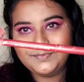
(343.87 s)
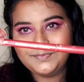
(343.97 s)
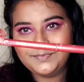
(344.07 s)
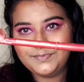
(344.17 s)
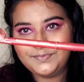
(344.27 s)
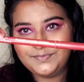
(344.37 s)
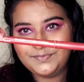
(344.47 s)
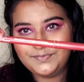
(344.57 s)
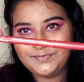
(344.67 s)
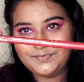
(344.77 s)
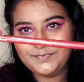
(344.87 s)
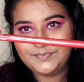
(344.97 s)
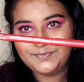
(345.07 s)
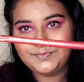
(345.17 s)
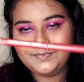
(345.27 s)
move on for the lip
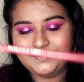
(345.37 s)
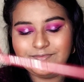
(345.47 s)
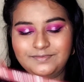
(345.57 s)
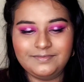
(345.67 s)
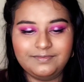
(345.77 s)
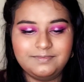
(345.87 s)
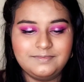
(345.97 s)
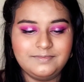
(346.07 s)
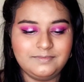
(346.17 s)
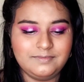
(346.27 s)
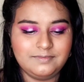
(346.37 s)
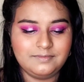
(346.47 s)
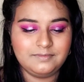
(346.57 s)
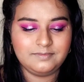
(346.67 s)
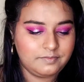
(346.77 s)
color. First, I will
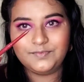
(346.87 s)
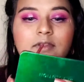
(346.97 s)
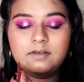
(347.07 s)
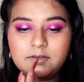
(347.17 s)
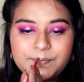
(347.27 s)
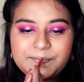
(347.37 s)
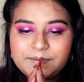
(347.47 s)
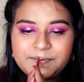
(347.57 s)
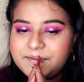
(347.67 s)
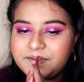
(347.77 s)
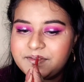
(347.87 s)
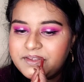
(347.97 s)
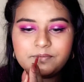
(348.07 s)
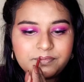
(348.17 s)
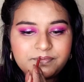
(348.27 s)
be defining my lips using
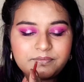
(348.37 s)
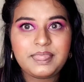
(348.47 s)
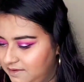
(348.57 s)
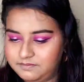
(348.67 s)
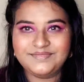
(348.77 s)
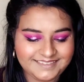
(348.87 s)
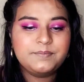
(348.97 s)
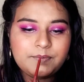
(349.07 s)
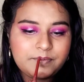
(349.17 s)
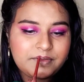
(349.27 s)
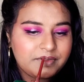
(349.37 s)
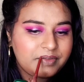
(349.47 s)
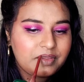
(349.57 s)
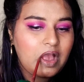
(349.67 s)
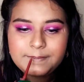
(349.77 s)
a lip liner from
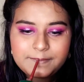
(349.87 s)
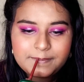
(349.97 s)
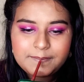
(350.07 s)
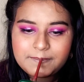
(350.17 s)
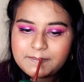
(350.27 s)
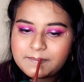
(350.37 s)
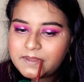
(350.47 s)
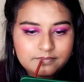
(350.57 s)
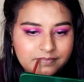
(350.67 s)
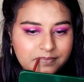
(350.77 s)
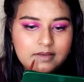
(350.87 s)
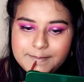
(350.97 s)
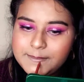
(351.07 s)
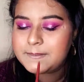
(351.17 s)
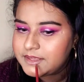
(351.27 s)
Faces Canada in the shade